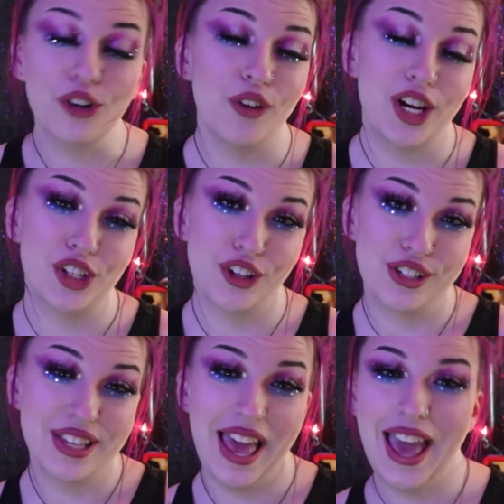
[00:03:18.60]

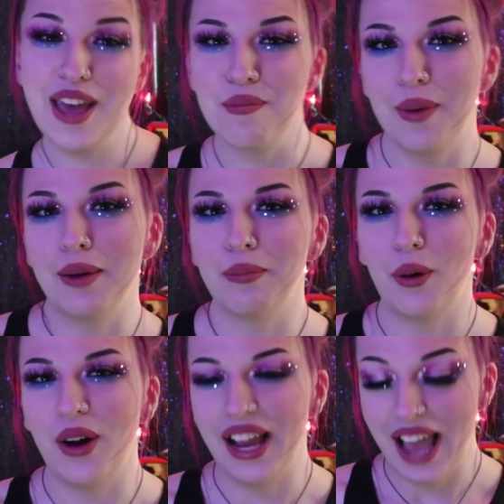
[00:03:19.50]
Kreischer's Hey Big
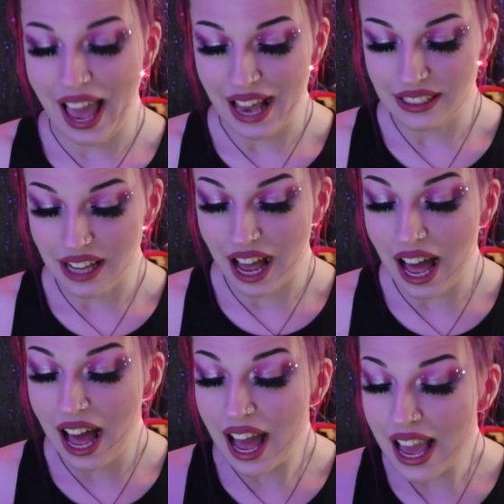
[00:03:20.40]
Boy and
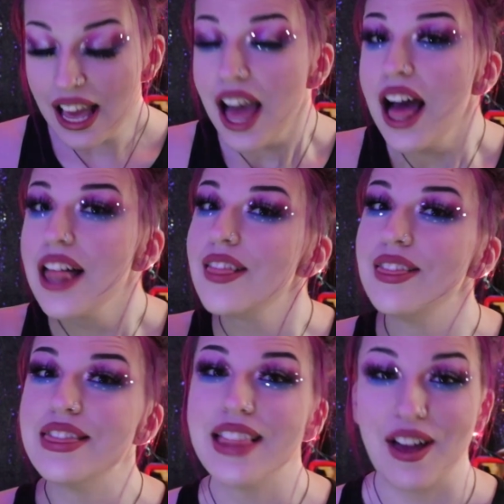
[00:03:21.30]
I
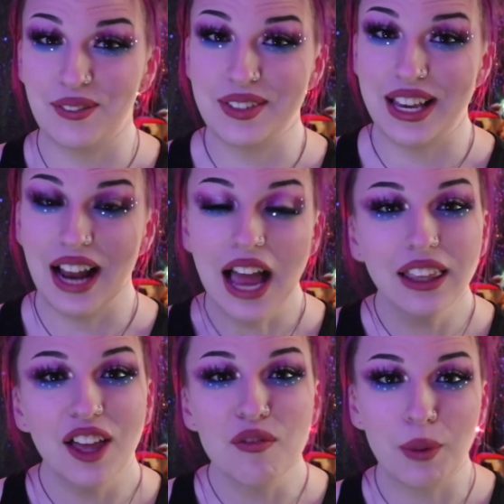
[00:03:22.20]
loved it. I
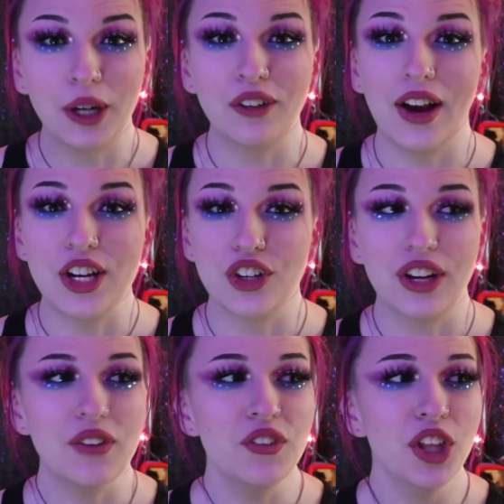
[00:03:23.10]
love Bert Kreischer.
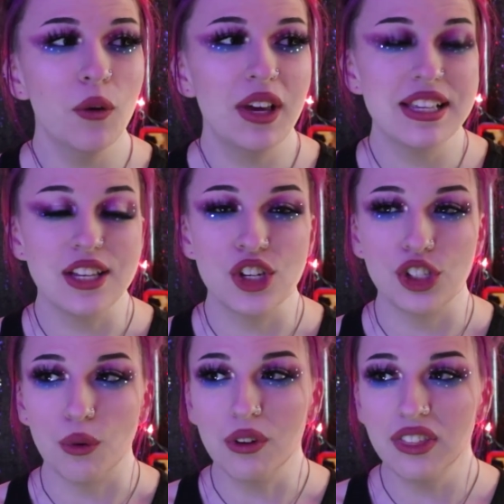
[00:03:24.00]
Even though he's a
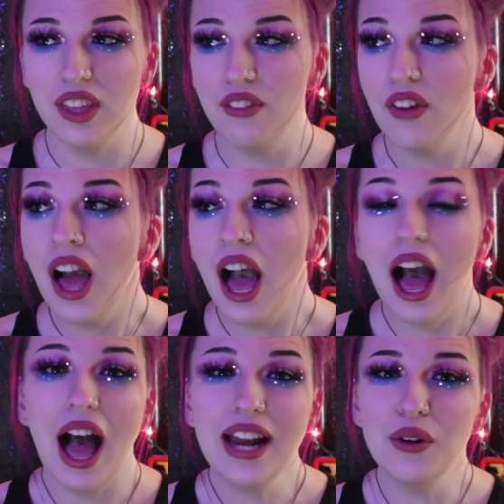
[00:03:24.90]
joke thief,
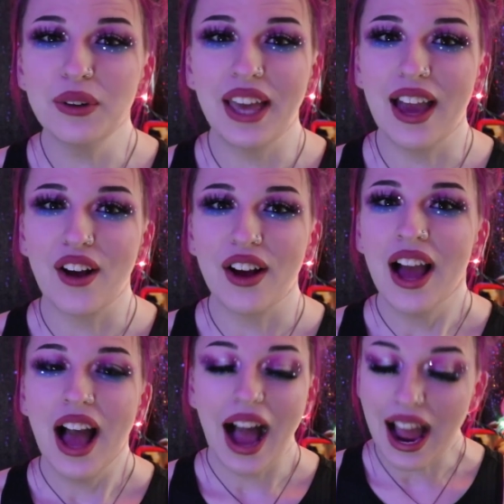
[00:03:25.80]
I don't care.
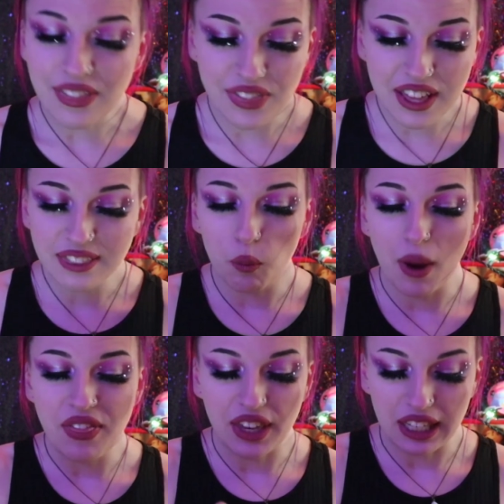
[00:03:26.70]
I think the
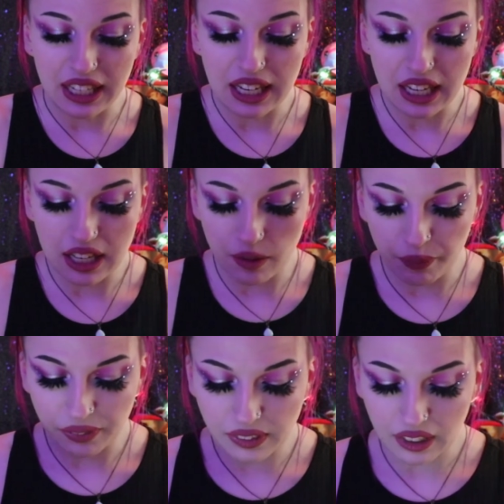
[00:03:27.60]
way that he
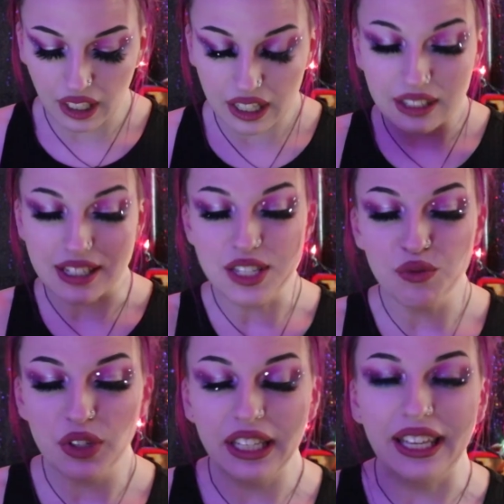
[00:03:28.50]
doesn't
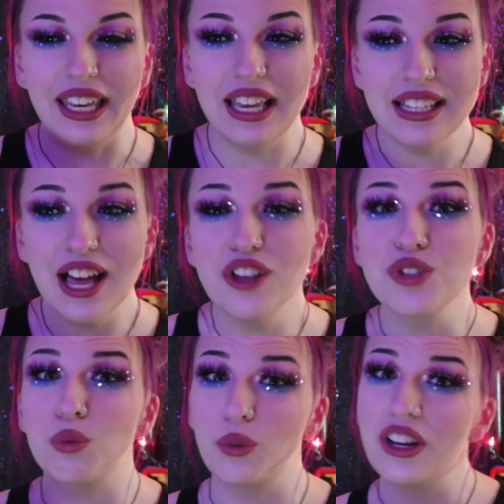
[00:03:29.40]
really, like, he tells
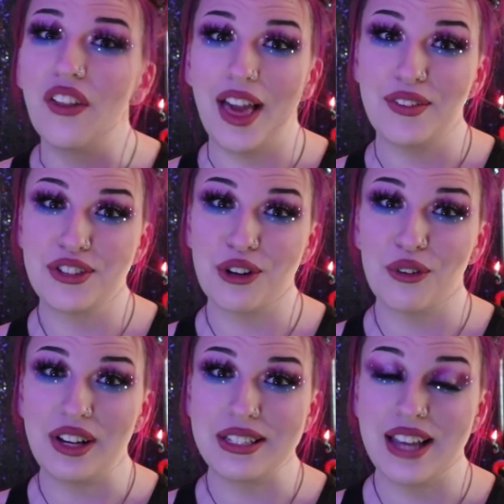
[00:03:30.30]
real life
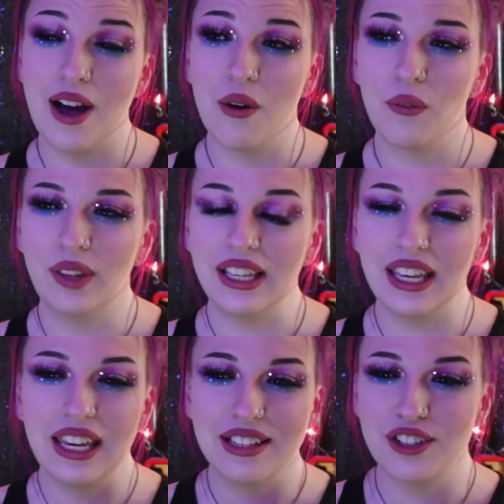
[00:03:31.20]
stories now. Like,
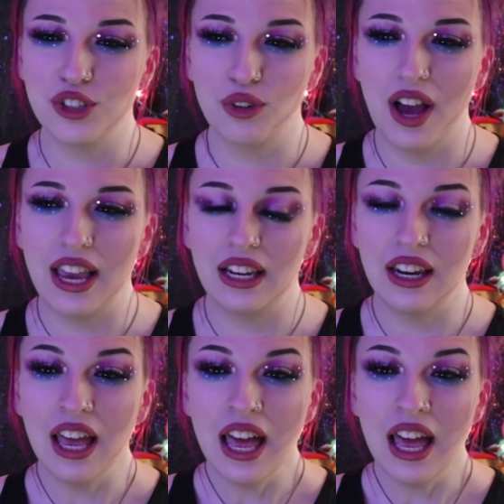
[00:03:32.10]
he doesn't try and